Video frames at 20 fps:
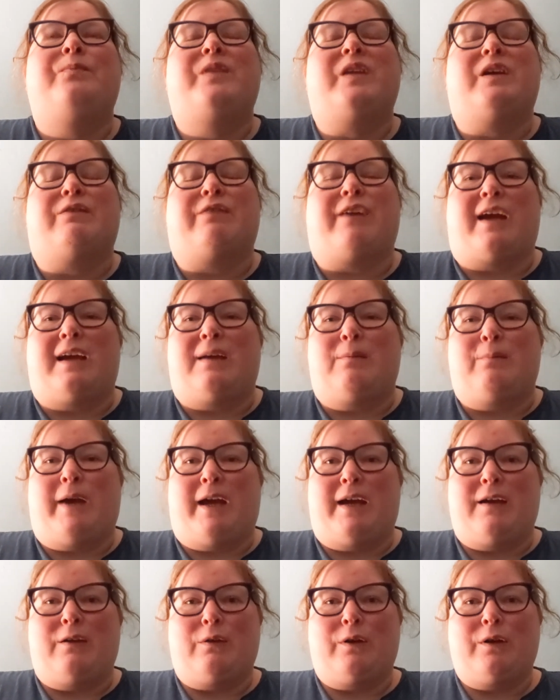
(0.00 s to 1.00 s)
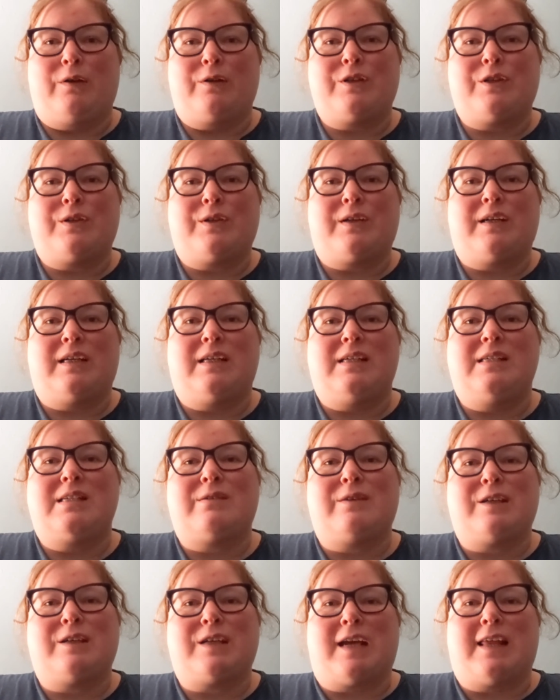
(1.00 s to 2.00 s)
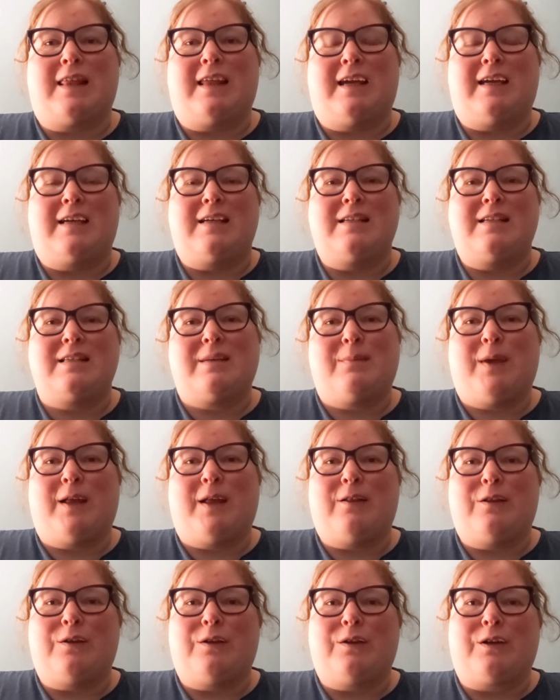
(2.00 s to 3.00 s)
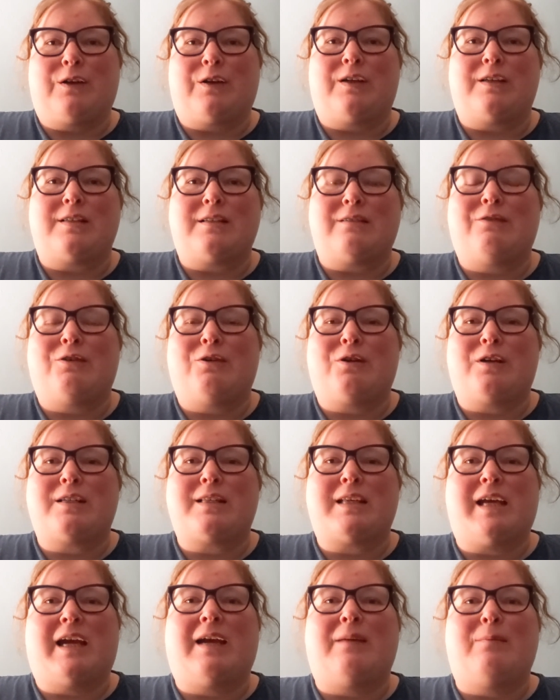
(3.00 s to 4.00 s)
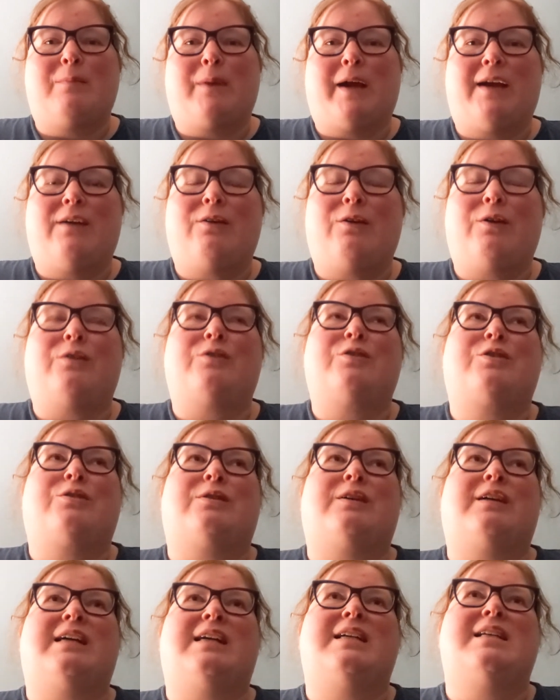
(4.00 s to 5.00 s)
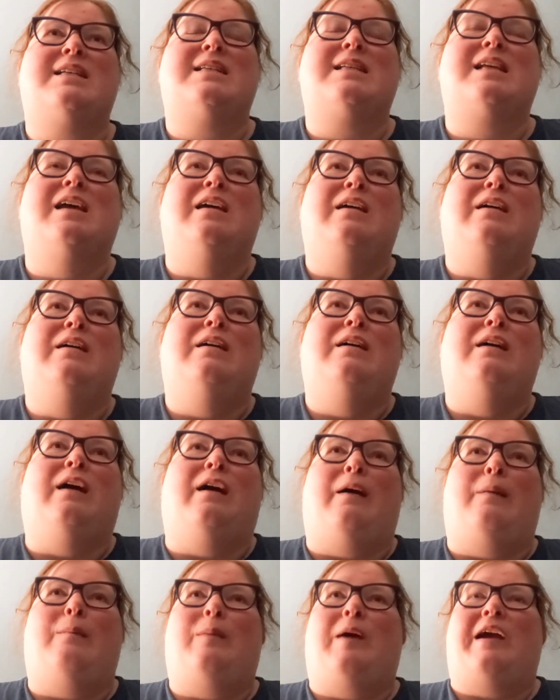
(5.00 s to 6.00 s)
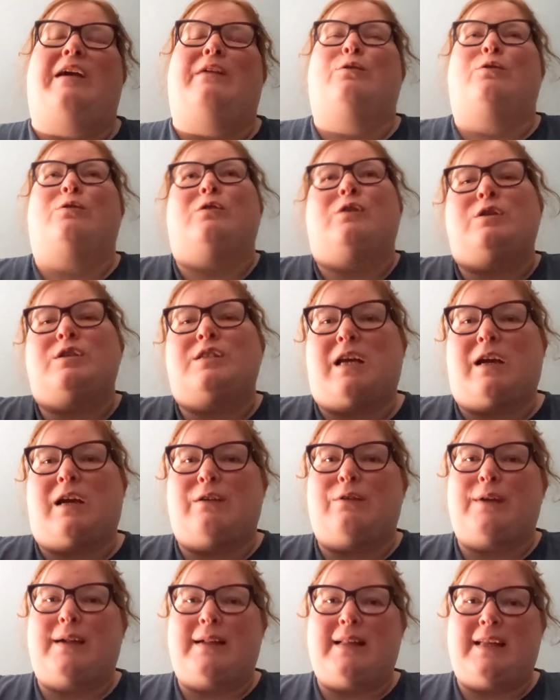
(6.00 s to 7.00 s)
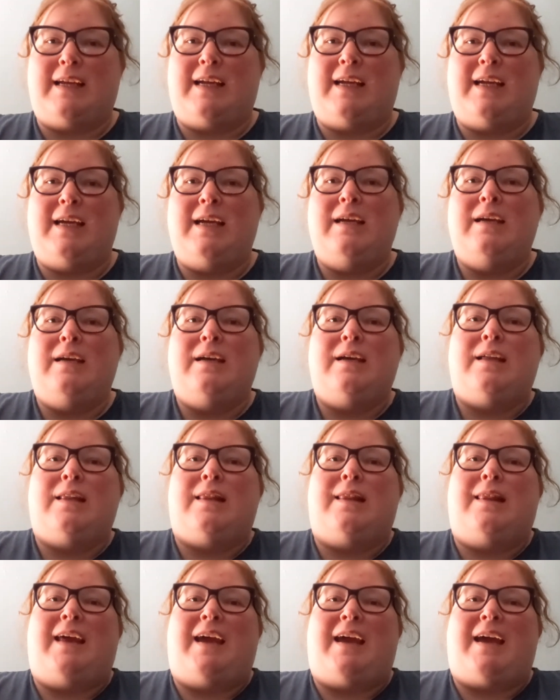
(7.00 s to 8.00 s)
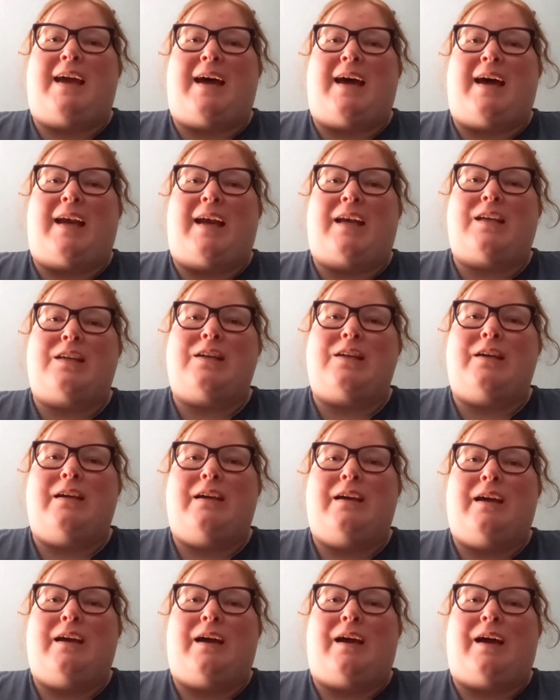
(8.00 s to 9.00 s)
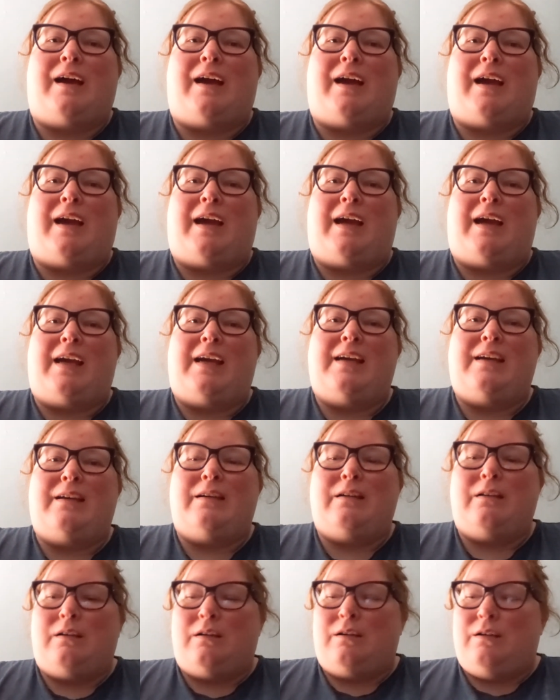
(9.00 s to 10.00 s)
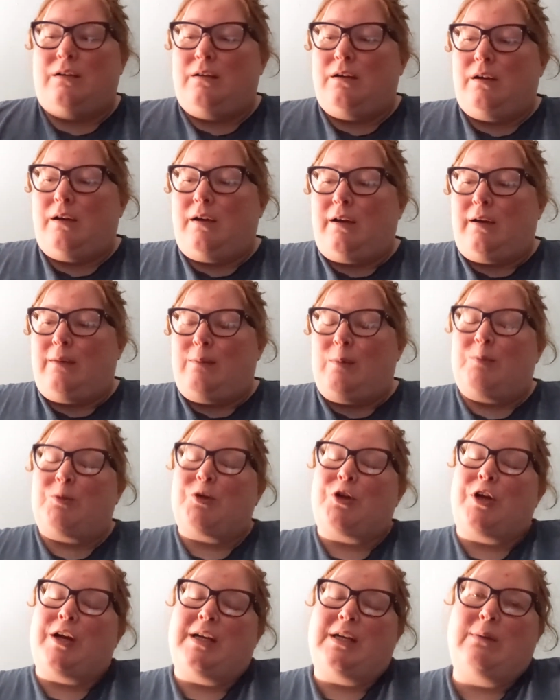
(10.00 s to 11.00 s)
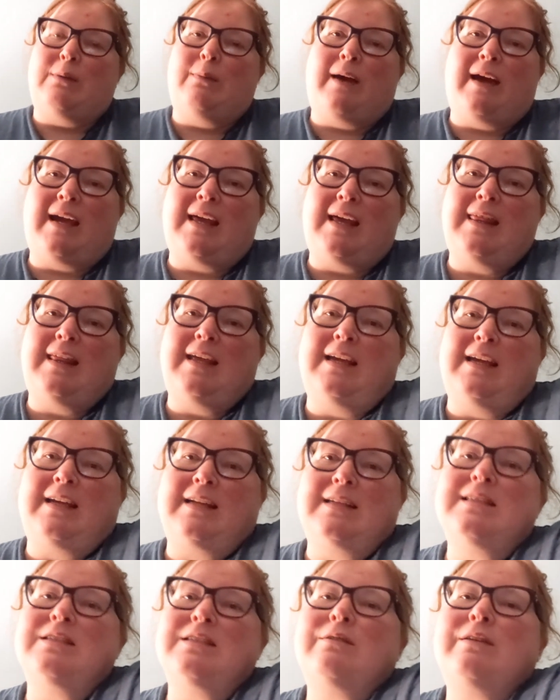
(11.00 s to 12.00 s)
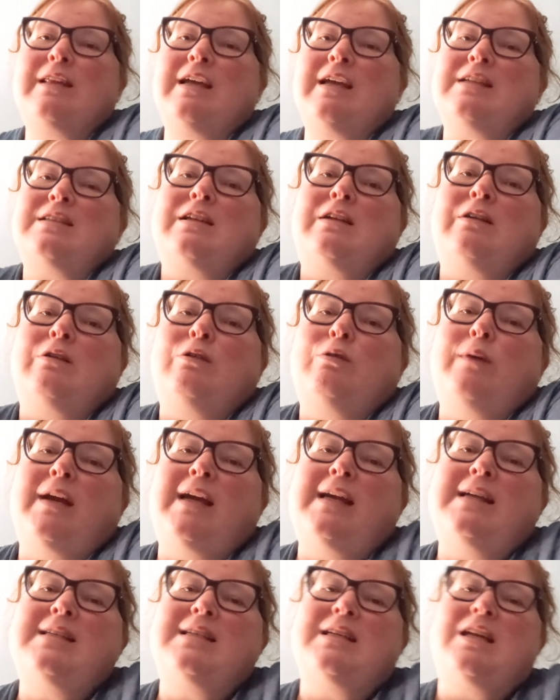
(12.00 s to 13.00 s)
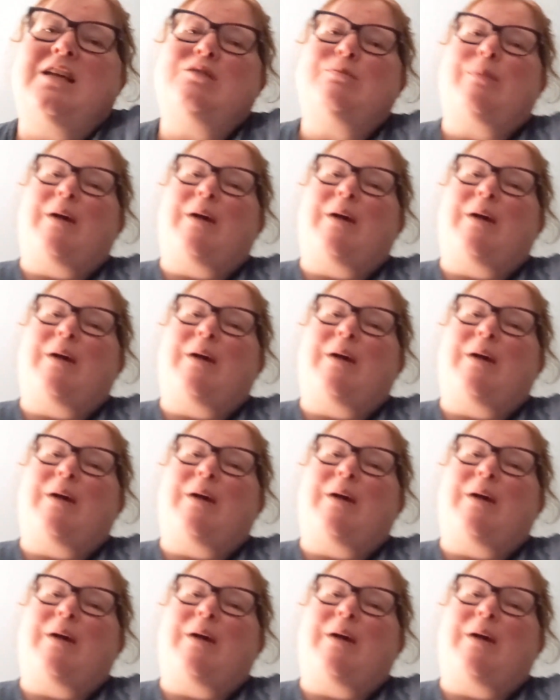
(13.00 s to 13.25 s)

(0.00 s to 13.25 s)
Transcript: if I can buy groceries, which I think is a bit ludicrous. Of course I can buy groceries. My rules are really that I'm trying to buy things with as little waste as